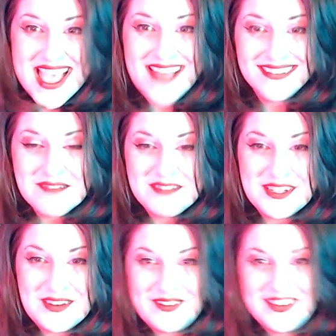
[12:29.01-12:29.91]
let me
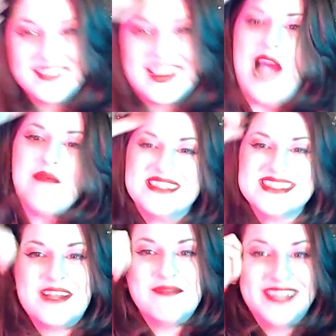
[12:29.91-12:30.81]
know in the comments
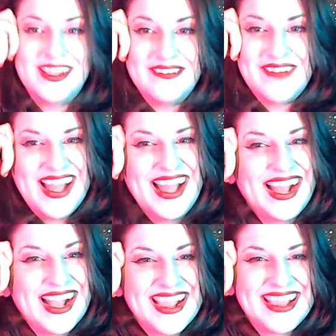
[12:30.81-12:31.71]
down below,
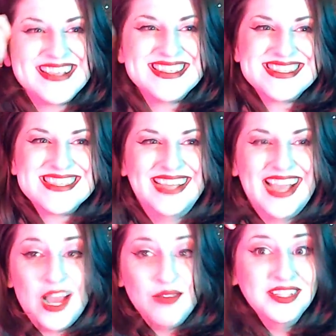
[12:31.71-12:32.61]
because
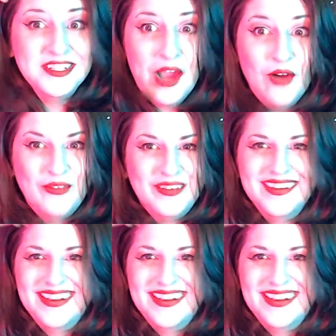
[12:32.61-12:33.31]
I really don't.